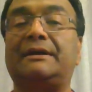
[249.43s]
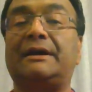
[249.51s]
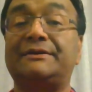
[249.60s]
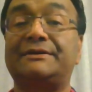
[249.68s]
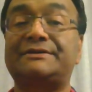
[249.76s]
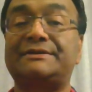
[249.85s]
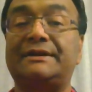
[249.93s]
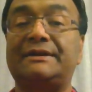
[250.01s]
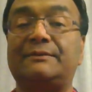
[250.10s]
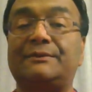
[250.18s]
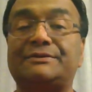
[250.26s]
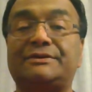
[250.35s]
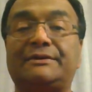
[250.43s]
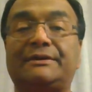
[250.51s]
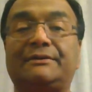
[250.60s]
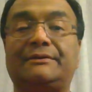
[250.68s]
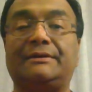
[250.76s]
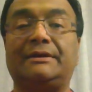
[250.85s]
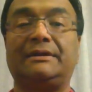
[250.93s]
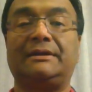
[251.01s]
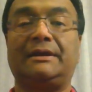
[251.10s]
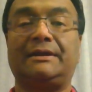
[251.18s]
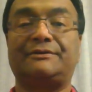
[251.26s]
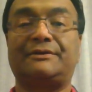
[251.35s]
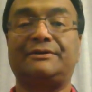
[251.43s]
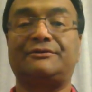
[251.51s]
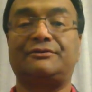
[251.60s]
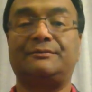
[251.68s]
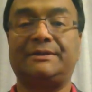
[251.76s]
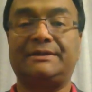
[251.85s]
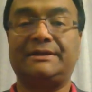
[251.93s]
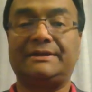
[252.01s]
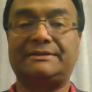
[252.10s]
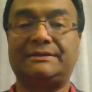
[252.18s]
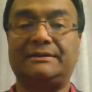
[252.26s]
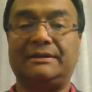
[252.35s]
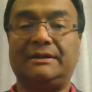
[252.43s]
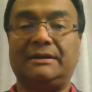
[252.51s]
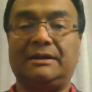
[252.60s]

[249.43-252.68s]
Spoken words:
understanding what's going on and trying to remediate it.